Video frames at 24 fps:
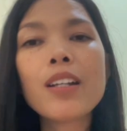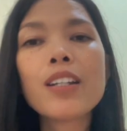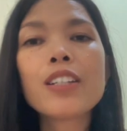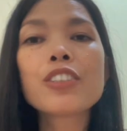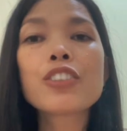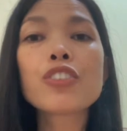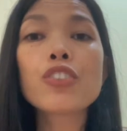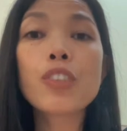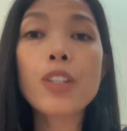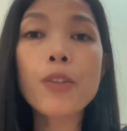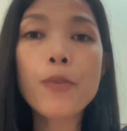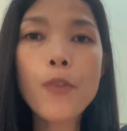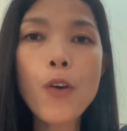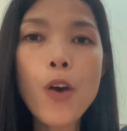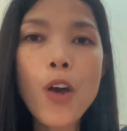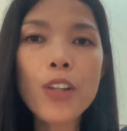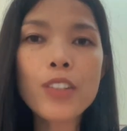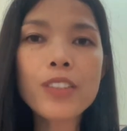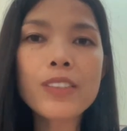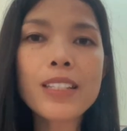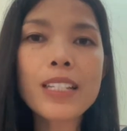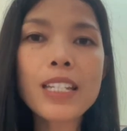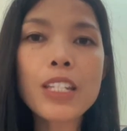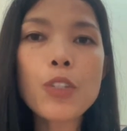So the
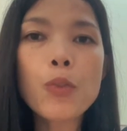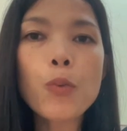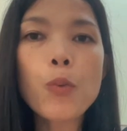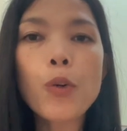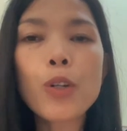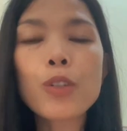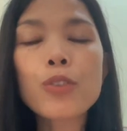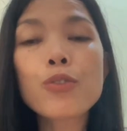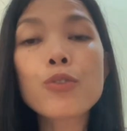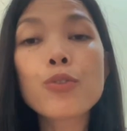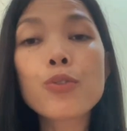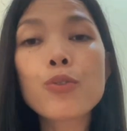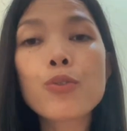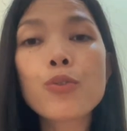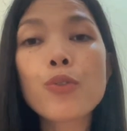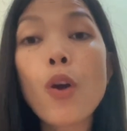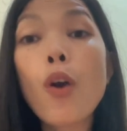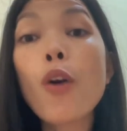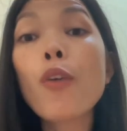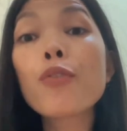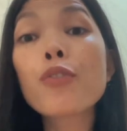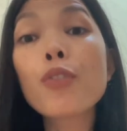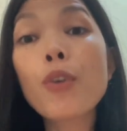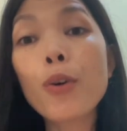first thing you want to do,
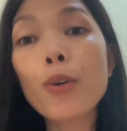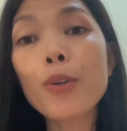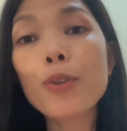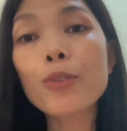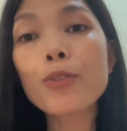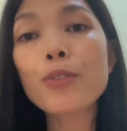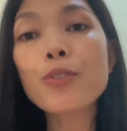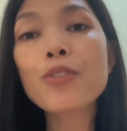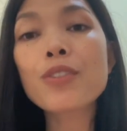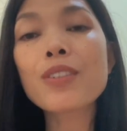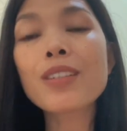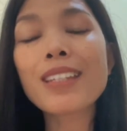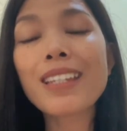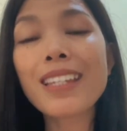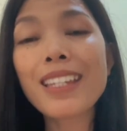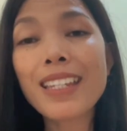of course,